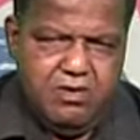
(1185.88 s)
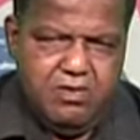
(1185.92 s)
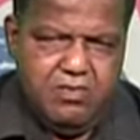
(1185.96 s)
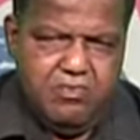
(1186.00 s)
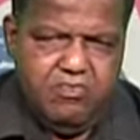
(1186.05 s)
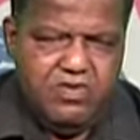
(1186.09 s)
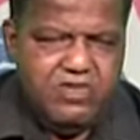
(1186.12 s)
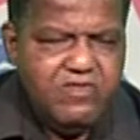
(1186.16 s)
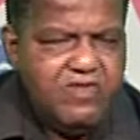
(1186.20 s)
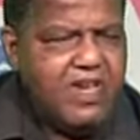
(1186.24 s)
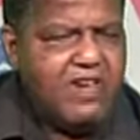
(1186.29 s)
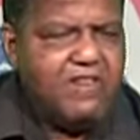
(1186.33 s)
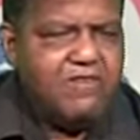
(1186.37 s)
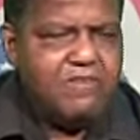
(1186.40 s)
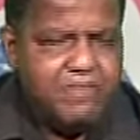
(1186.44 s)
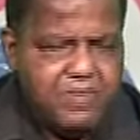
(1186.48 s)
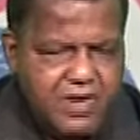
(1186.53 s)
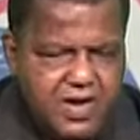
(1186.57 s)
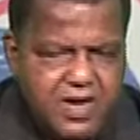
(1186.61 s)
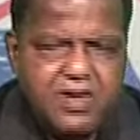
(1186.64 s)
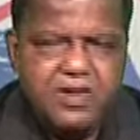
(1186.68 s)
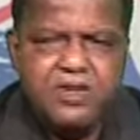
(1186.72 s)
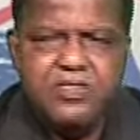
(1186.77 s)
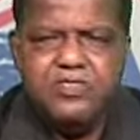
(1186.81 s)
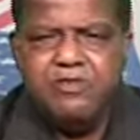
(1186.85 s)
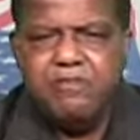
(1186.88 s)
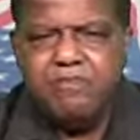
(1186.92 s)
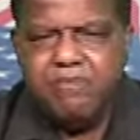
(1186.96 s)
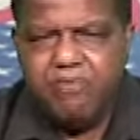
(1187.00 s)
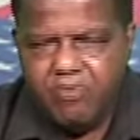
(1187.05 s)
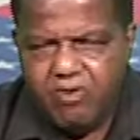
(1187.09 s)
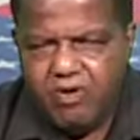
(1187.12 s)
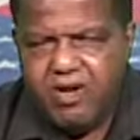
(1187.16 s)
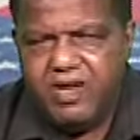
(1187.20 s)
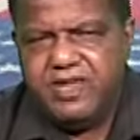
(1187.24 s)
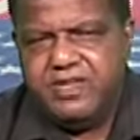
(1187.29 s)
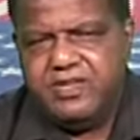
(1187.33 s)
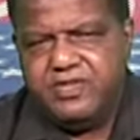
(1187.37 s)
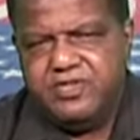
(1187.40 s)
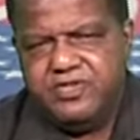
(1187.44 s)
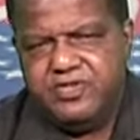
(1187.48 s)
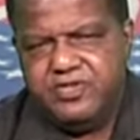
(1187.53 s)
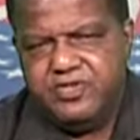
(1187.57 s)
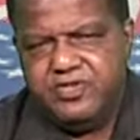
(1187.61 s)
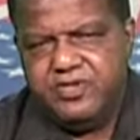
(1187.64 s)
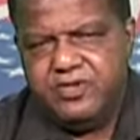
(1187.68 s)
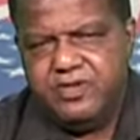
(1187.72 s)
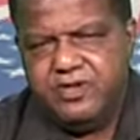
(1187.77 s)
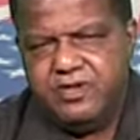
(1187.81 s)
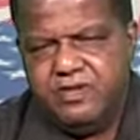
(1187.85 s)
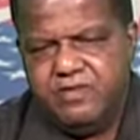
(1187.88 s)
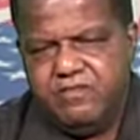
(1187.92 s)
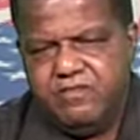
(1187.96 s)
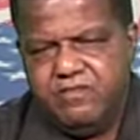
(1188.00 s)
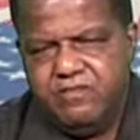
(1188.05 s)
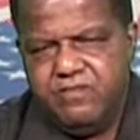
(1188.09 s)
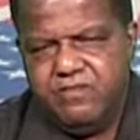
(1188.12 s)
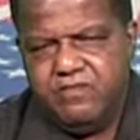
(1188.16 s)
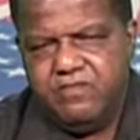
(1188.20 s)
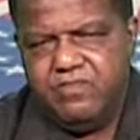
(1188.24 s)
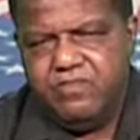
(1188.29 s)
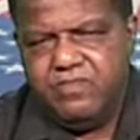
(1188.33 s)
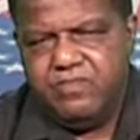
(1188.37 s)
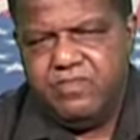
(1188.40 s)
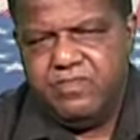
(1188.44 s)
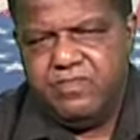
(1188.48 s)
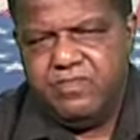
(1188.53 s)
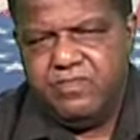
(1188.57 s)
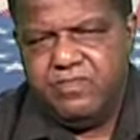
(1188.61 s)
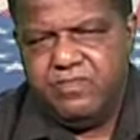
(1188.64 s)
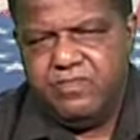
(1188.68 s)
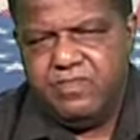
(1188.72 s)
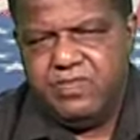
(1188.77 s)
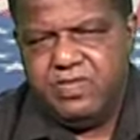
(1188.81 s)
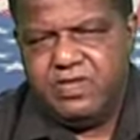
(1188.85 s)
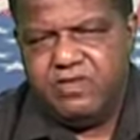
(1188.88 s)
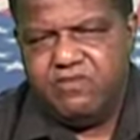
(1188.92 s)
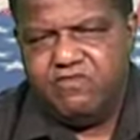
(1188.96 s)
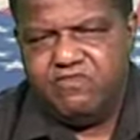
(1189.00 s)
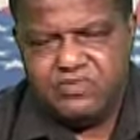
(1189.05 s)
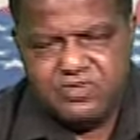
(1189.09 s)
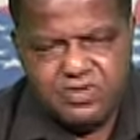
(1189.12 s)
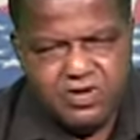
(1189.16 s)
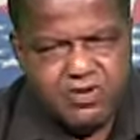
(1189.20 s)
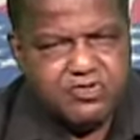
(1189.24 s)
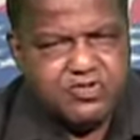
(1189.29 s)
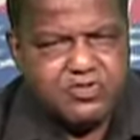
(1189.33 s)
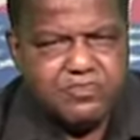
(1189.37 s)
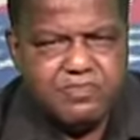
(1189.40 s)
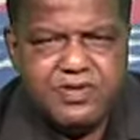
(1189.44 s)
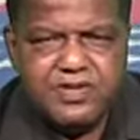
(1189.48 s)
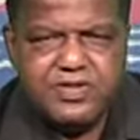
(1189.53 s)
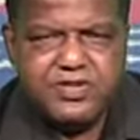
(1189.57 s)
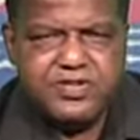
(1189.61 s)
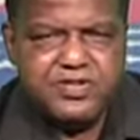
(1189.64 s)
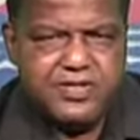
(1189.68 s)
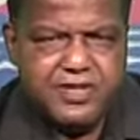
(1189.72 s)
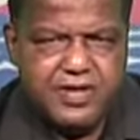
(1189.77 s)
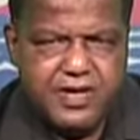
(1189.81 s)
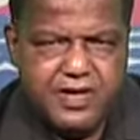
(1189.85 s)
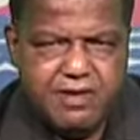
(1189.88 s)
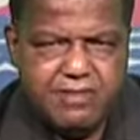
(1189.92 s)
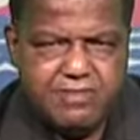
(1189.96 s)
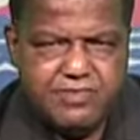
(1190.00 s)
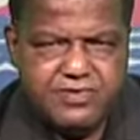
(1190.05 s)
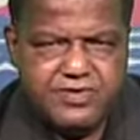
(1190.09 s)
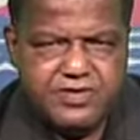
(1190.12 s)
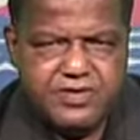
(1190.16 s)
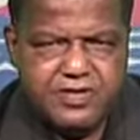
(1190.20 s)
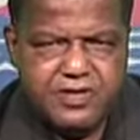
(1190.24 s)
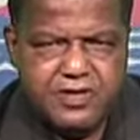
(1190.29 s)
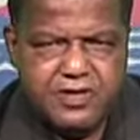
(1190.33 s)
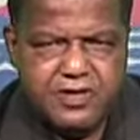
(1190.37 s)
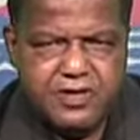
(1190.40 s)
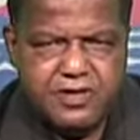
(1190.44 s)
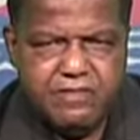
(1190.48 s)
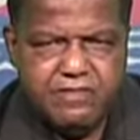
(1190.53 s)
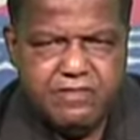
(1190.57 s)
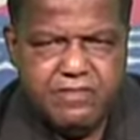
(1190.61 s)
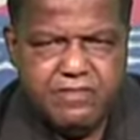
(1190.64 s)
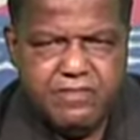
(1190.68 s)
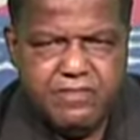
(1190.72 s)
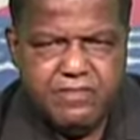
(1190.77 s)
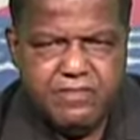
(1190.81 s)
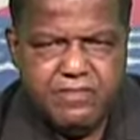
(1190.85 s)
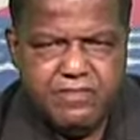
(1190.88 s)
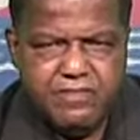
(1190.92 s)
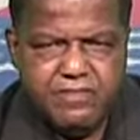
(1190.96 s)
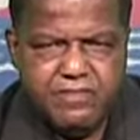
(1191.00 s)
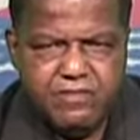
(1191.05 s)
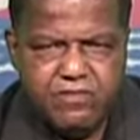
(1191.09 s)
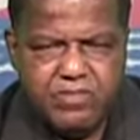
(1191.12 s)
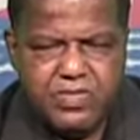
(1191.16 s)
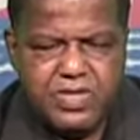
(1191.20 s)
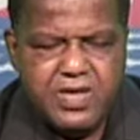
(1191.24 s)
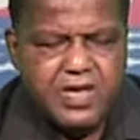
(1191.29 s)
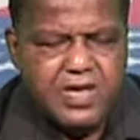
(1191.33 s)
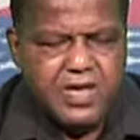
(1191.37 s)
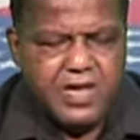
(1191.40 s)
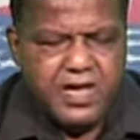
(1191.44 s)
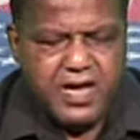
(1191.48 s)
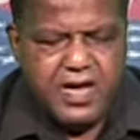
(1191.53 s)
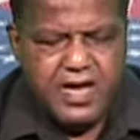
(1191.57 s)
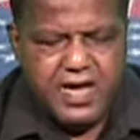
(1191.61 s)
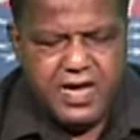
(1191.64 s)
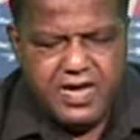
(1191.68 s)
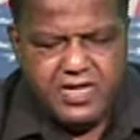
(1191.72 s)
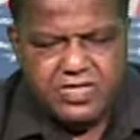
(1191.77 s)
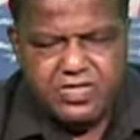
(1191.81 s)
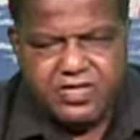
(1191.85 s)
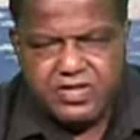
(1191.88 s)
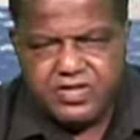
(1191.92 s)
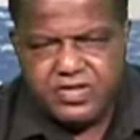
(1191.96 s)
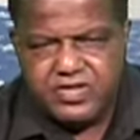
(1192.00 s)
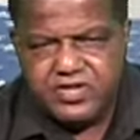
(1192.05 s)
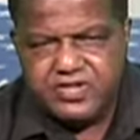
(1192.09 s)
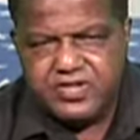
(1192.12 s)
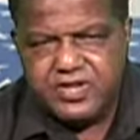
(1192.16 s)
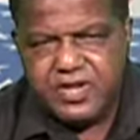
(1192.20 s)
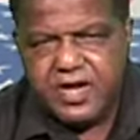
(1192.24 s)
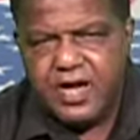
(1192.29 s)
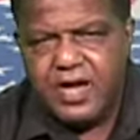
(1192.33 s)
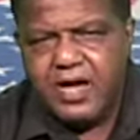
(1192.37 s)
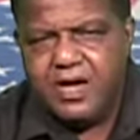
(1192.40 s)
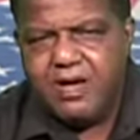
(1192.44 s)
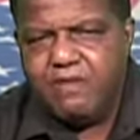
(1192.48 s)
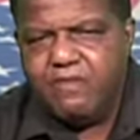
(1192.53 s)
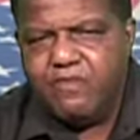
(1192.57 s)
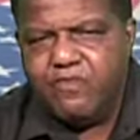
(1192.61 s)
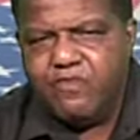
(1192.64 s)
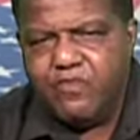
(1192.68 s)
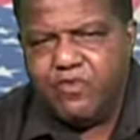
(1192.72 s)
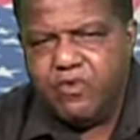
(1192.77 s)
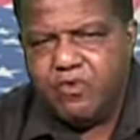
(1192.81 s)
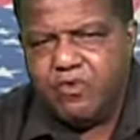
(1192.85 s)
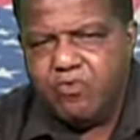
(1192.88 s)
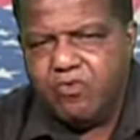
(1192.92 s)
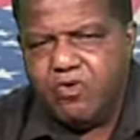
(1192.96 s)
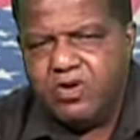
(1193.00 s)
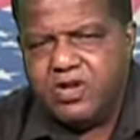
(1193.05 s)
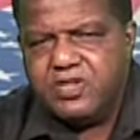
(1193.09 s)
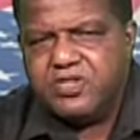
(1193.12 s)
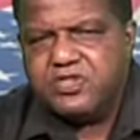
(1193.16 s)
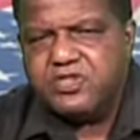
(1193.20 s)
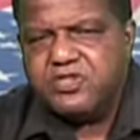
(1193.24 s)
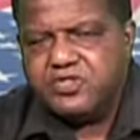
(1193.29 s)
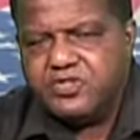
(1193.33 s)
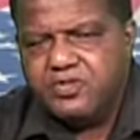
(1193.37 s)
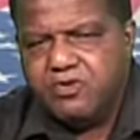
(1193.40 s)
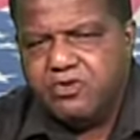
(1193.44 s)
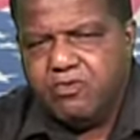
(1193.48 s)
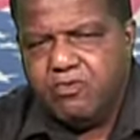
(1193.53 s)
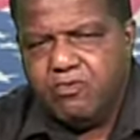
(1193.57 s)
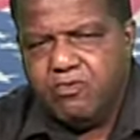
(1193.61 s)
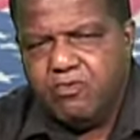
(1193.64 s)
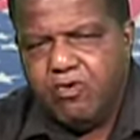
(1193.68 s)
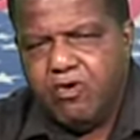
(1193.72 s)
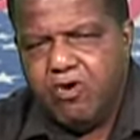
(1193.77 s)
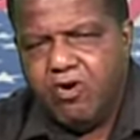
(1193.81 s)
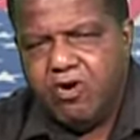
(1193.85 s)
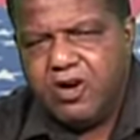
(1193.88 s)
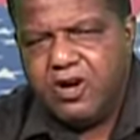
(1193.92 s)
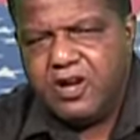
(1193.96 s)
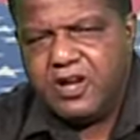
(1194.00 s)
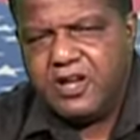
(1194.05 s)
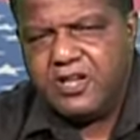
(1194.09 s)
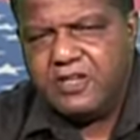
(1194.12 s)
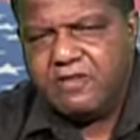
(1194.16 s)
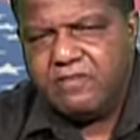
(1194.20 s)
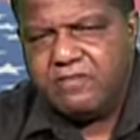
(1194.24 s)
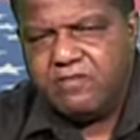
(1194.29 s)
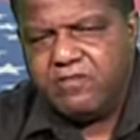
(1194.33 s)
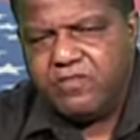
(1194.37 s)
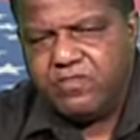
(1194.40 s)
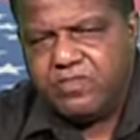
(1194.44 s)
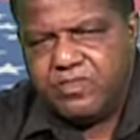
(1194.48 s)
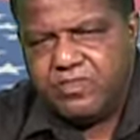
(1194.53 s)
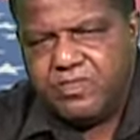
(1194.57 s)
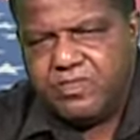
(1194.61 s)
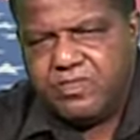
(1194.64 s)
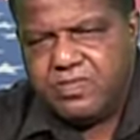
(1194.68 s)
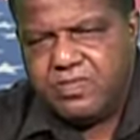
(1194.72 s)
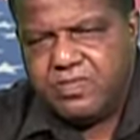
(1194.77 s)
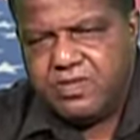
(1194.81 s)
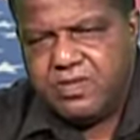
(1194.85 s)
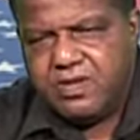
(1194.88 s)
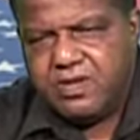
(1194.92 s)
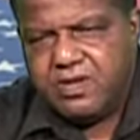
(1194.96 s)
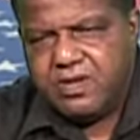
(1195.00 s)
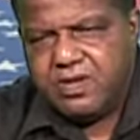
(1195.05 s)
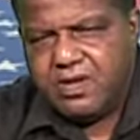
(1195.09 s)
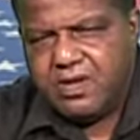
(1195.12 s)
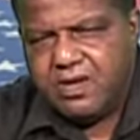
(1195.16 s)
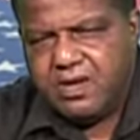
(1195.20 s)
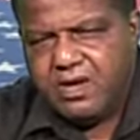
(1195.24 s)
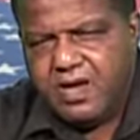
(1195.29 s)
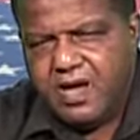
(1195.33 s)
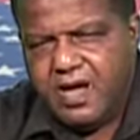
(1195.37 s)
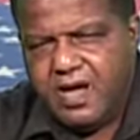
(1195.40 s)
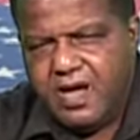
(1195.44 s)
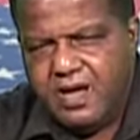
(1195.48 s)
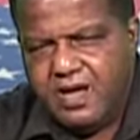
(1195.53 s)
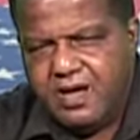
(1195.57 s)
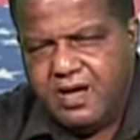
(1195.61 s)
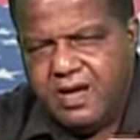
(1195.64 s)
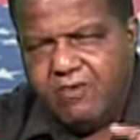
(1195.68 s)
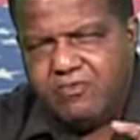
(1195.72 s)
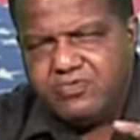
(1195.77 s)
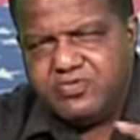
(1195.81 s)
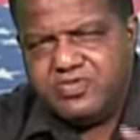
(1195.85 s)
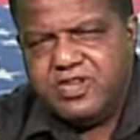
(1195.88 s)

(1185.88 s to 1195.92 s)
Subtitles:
we have paid the price for those missteps. It is time for us to walk, I was